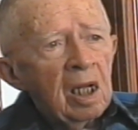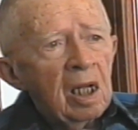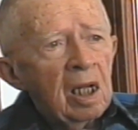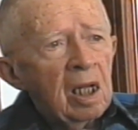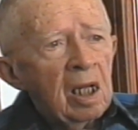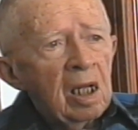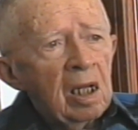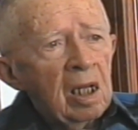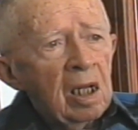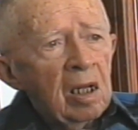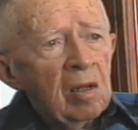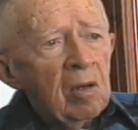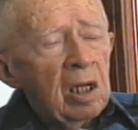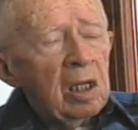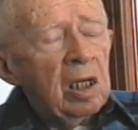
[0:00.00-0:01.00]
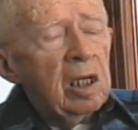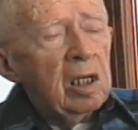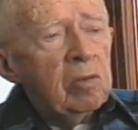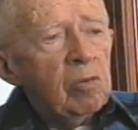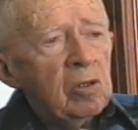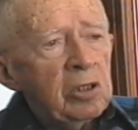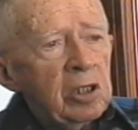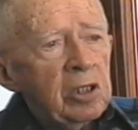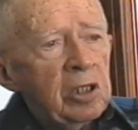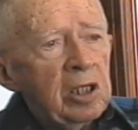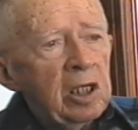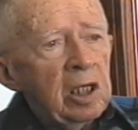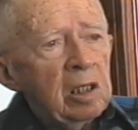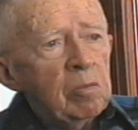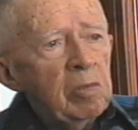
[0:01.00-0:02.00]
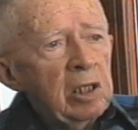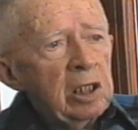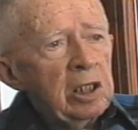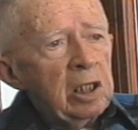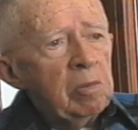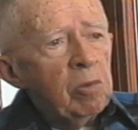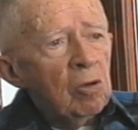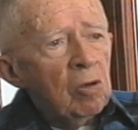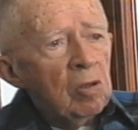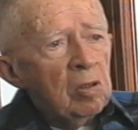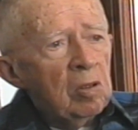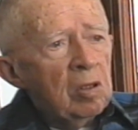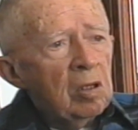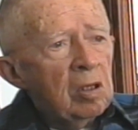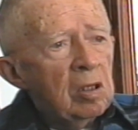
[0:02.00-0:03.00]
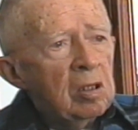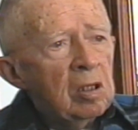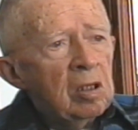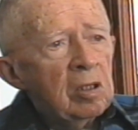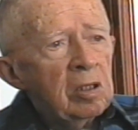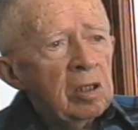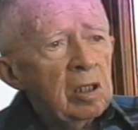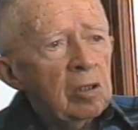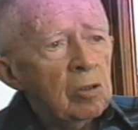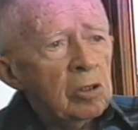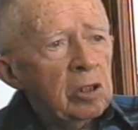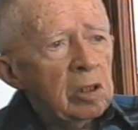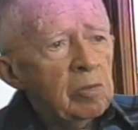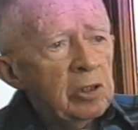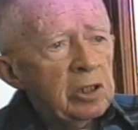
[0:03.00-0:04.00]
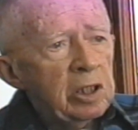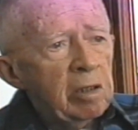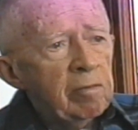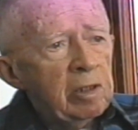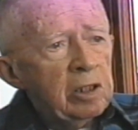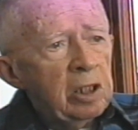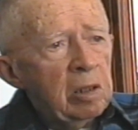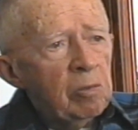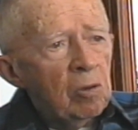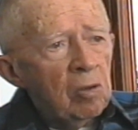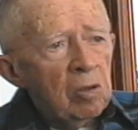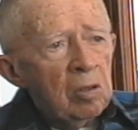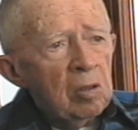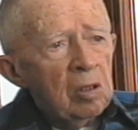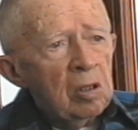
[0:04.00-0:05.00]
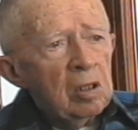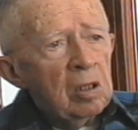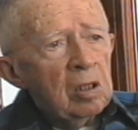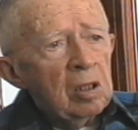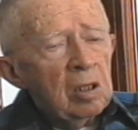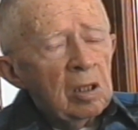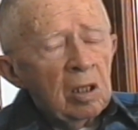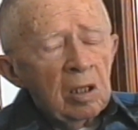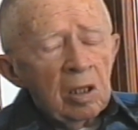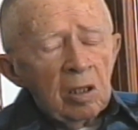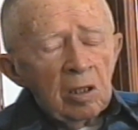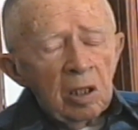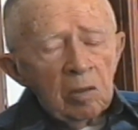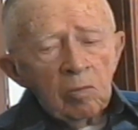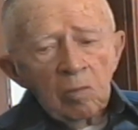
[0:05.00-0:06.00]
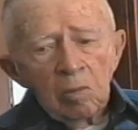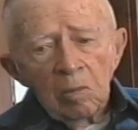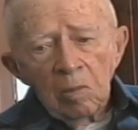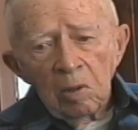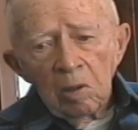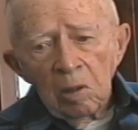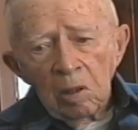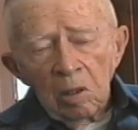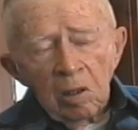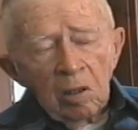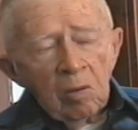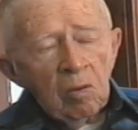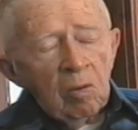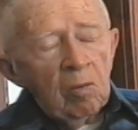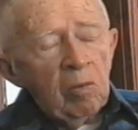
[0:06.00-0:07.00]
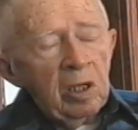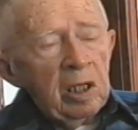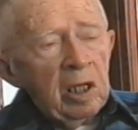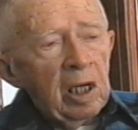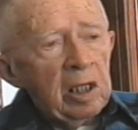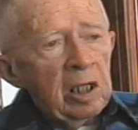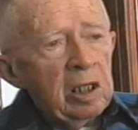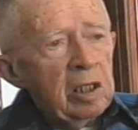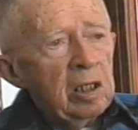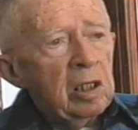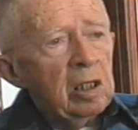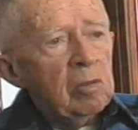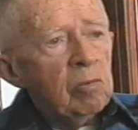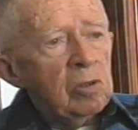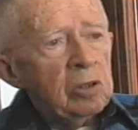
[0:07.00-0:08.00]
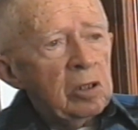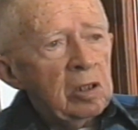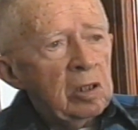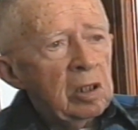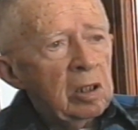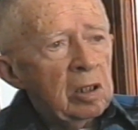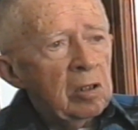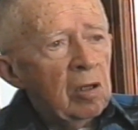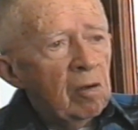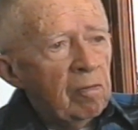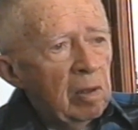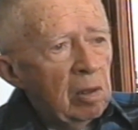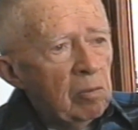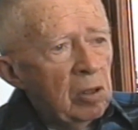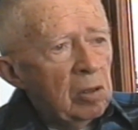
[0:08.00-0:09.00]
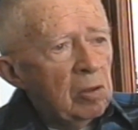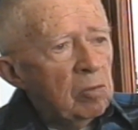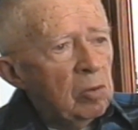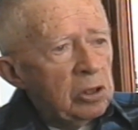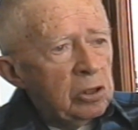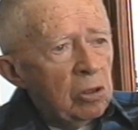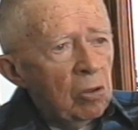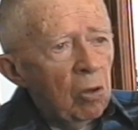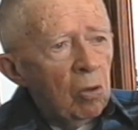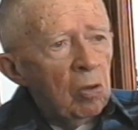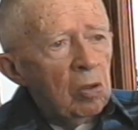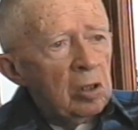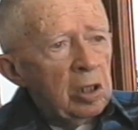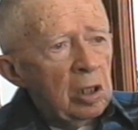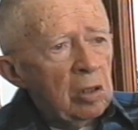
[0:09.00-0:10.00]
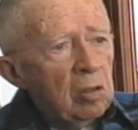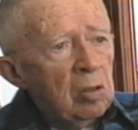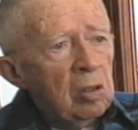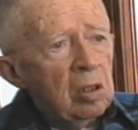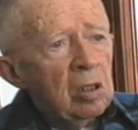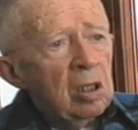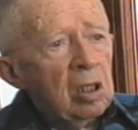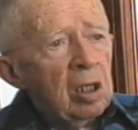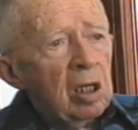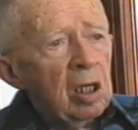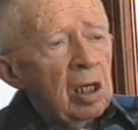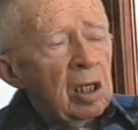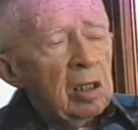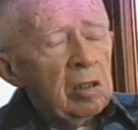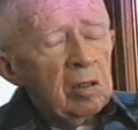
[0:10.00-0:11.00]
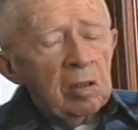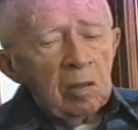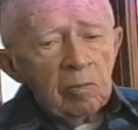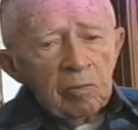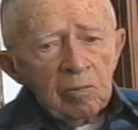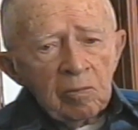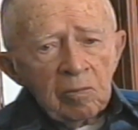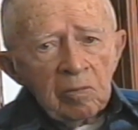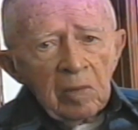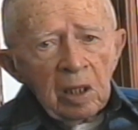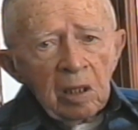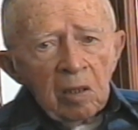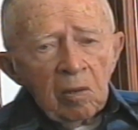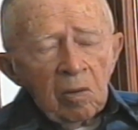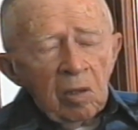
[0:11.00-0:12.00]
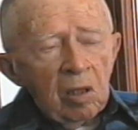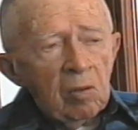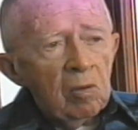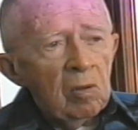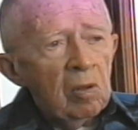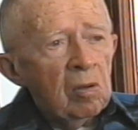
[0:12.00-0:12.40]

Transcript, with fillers: in Peely? Uh, it was at the NP depot, the Northern Pacific depot. And when we got in here, it was in November, it was cold, you know, and you know,